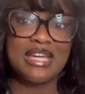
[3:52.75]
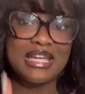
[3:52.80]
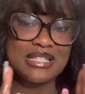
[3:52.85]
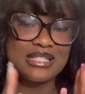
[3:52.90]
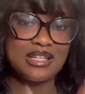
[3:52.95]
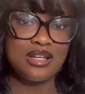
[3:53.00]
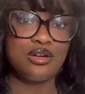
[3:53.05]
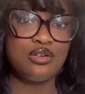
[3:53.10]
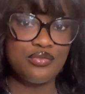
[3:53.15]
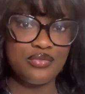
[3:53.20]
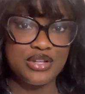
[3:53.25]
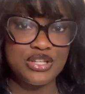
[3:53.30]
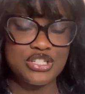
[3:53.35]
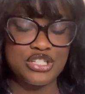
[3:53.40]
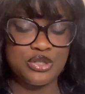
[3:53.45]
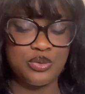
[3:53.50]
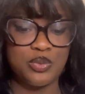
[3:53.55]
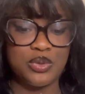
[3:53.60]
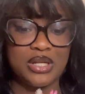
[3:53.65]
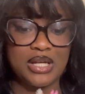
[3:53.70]
tunnel
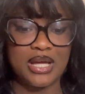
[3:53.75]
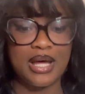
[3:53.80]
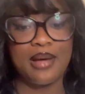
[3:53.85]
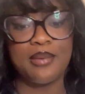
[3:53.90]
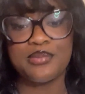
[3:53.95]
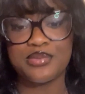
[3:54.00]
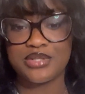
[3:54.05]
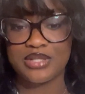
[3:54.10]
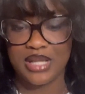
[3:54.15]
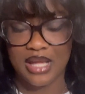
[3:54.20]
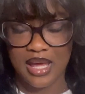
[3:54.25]
vision when it comes to